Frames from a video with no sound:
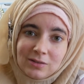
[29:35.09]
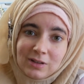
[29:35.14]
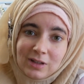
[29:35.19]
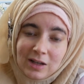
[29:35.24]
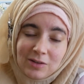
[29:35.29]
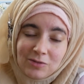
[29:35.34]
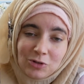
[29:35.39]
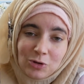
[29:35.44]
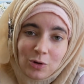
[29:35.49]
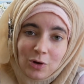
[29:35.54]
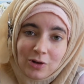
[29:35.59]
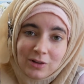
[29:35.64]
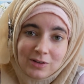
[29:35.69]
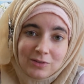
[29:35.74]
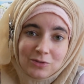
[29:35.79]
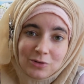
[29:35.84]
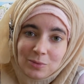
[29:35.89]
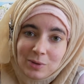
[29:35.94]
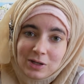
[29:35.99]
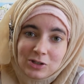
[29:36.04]
gave you all the
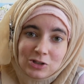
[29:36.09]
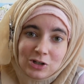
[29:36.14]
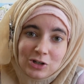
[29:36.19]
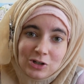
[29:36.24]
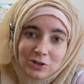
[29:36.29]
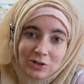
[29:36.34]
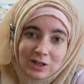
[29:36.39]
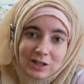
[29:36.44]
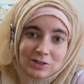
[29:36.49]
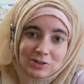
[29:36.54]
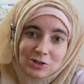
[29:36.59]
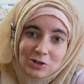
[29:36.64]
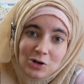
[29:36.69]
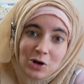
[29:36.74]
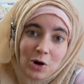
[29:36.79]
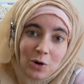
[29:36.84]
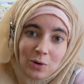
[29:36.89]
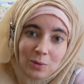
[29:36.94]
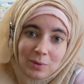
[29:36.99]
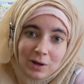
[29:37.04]
information you need to
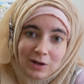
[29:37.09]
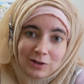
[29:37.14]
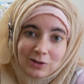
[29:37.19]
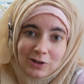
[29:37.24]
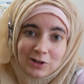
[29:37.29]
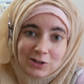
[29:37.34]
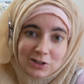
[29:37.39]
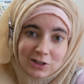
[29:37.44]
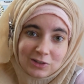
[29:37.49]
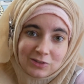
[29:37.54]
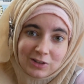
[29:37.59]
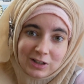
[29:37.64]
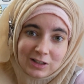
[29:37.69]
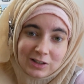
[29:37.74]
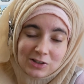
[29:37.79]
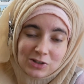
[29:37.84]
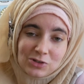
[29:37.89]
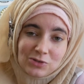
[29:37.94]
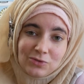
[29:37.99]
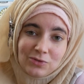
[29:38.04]
know about Logic of
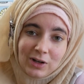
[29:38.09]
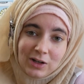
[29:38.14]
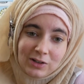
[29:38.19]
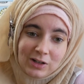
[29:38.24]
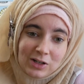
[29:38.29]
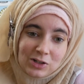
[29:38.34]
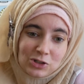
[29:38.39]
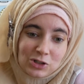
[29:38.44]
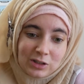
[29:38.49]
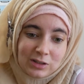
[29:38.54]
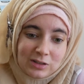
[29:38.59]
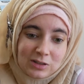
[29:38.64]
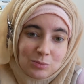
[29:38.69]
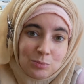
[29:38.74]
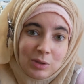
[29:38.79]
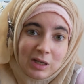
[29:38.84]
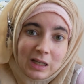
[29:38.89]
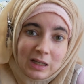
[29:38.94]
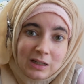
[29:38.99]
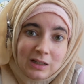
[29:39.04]
English Foundations
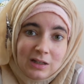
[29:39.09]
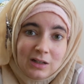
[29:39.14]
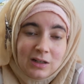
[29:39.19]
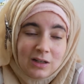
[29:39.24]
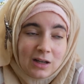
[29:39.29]
B.